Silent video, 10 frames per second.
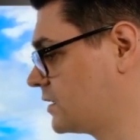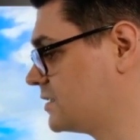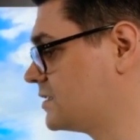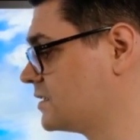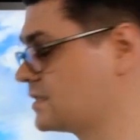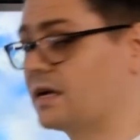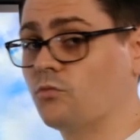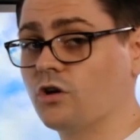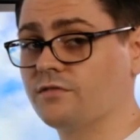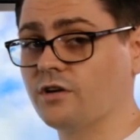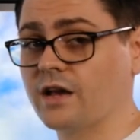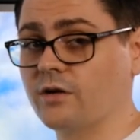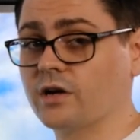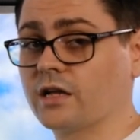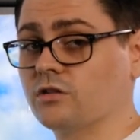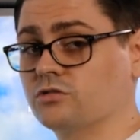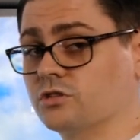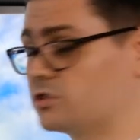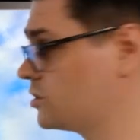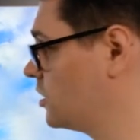connected to the same Wi-Fi network, it'll
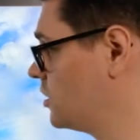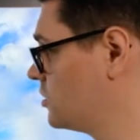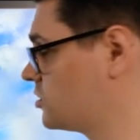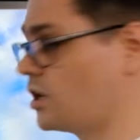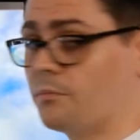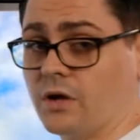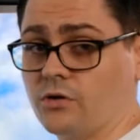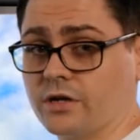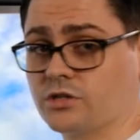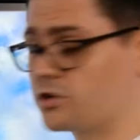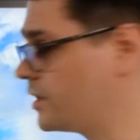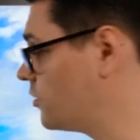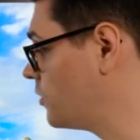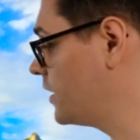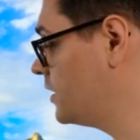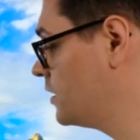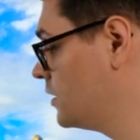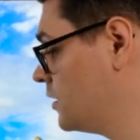just start mirroring straight away.